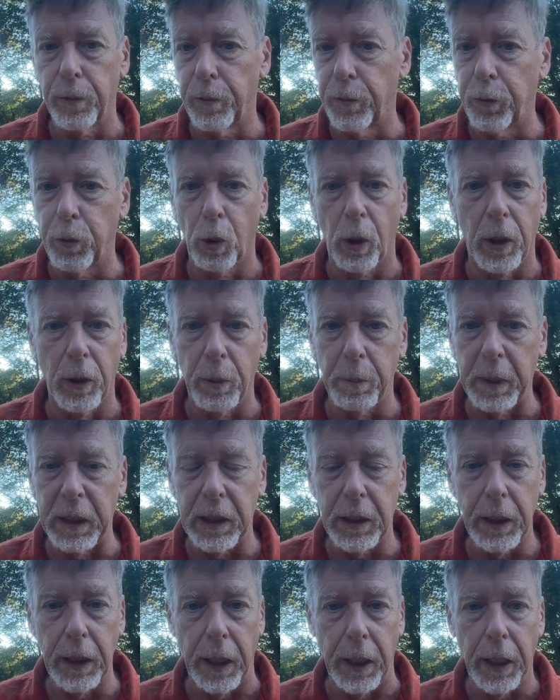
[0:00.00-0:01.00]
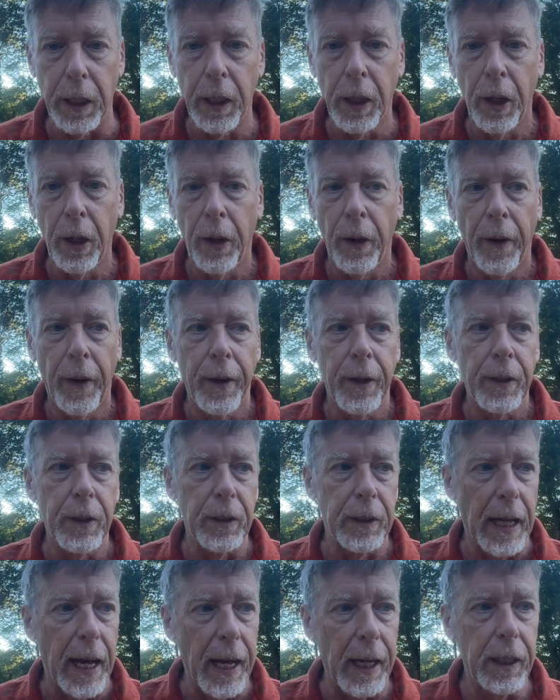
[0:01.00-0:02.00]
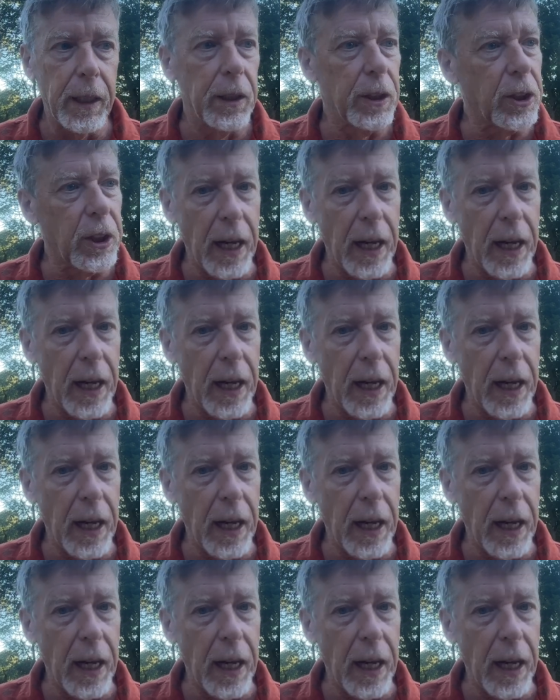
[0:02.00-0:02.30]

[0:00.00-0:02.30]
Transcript: 400 BC, that